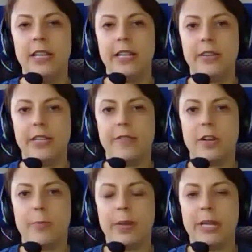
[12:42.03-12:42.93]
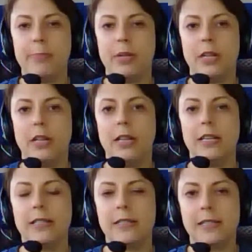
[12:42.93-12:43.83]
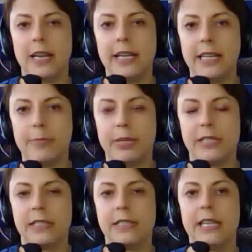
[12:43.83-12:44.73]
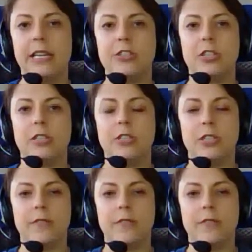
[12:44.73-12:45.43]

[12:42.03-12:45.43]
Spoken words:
You've got people signing presentations,